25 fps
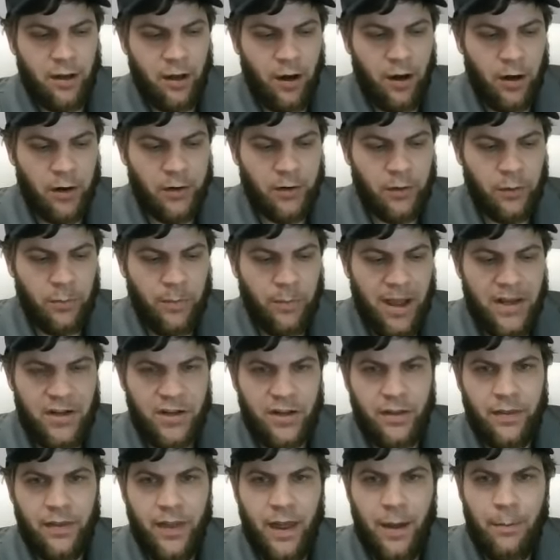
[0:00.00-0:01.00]
Hard to
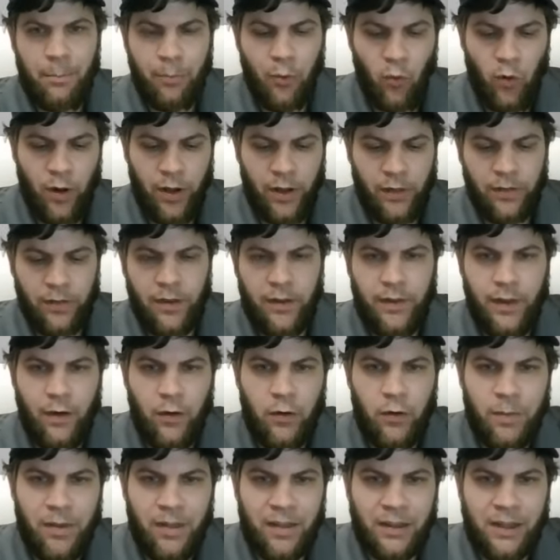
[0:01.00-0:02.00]
imagine at that point that
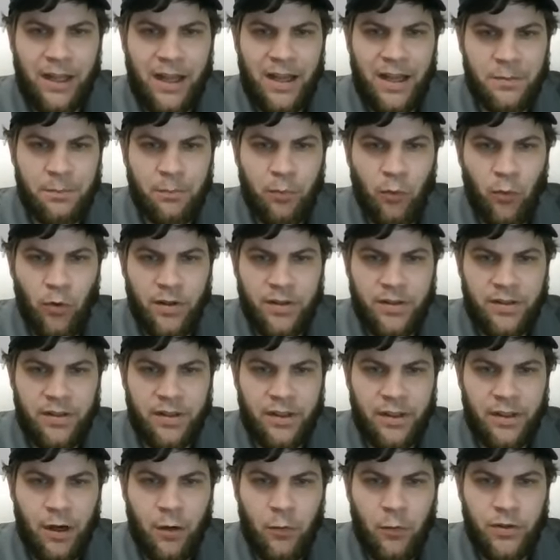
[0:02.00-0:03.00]
would be the last points
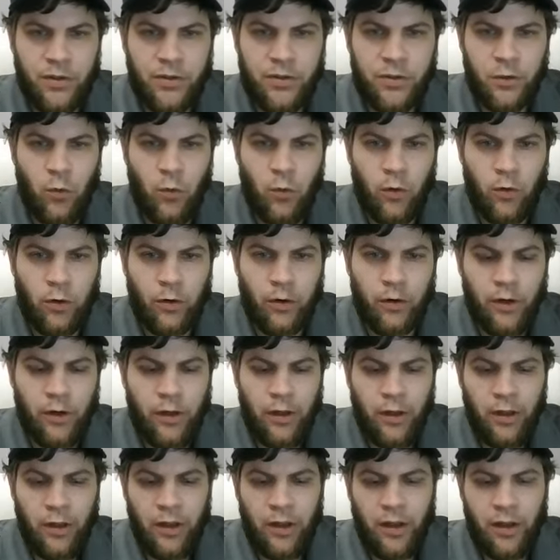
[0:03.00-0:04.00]
that y'all would score
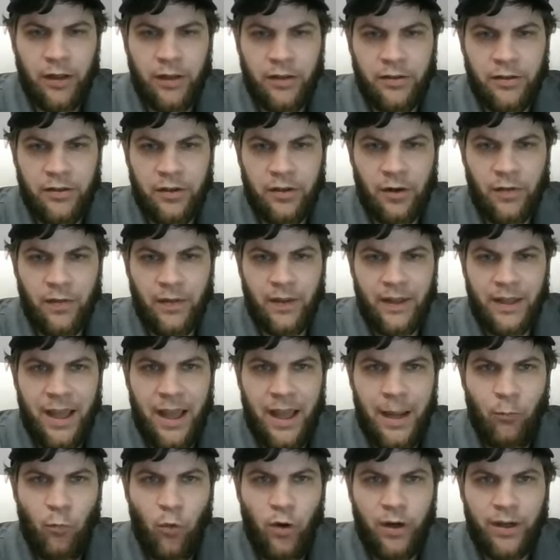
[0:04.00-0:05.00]
during the
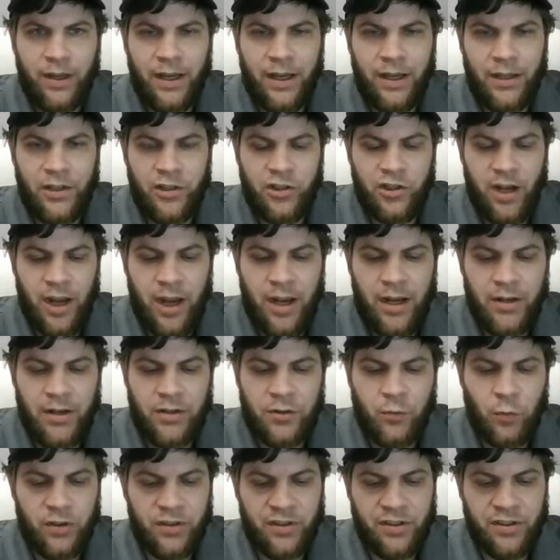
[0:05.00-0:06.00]
game. What kind of
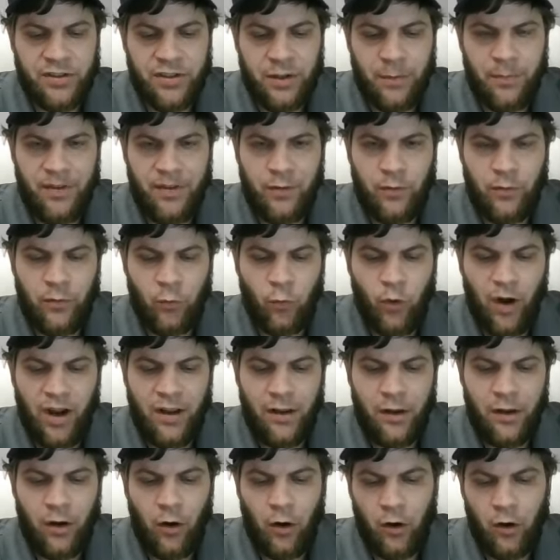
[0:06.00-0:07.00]
change? Was it something right
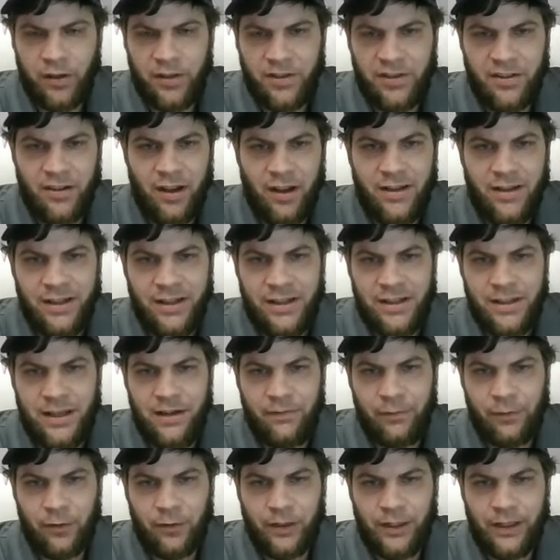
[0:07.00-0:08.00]
Arkansas did
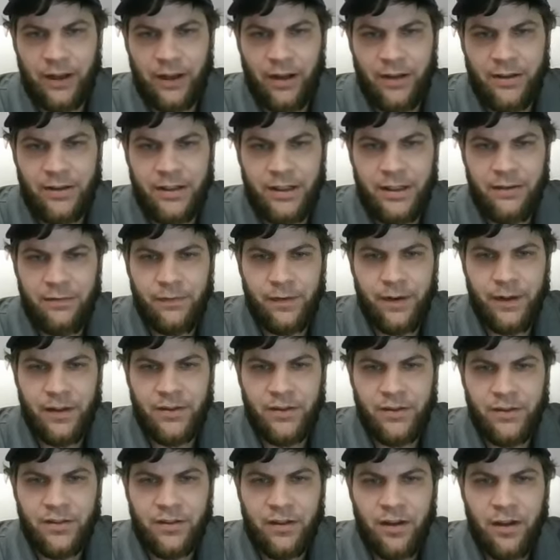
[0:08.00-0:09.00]
differently on
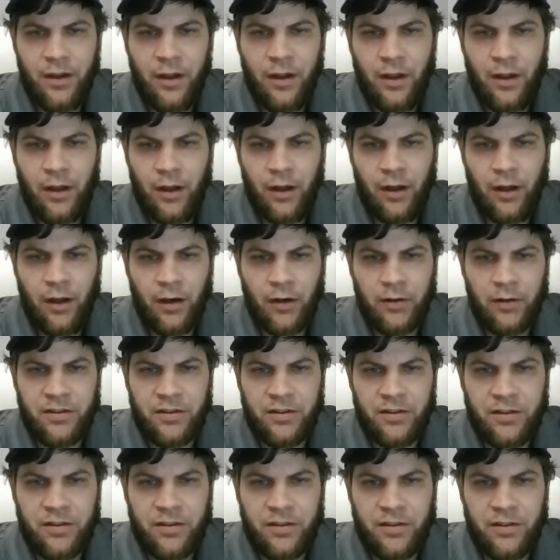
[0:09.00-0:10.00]
defense or
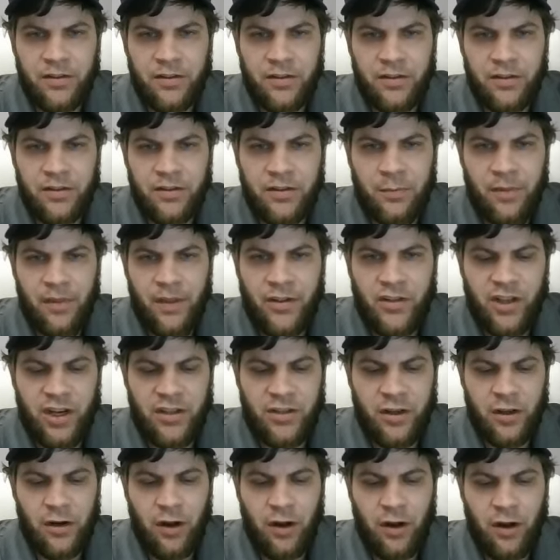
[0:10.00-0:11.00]
something that
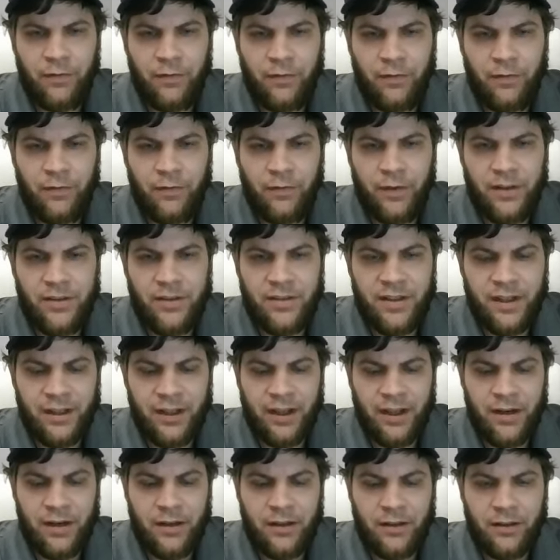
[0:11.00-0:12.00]
changed on offense
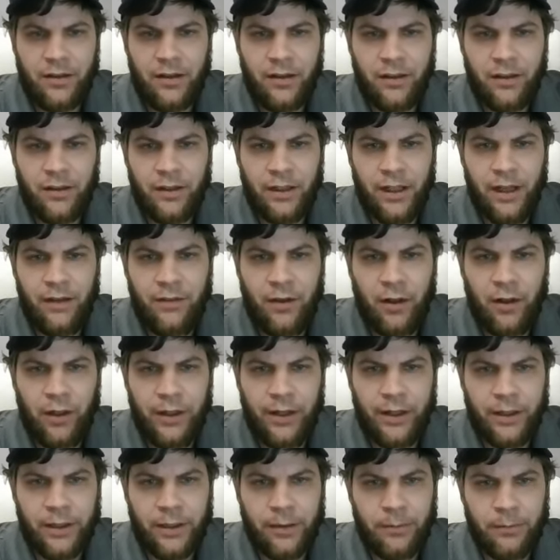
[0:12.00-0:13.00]
that kind of gave y'all a
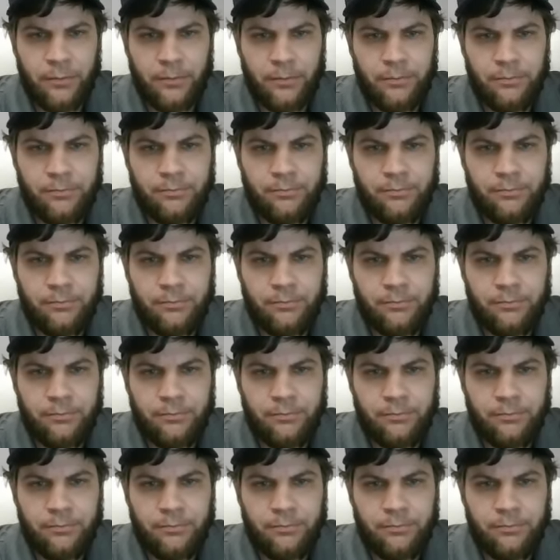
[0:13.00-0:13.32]
hiccup?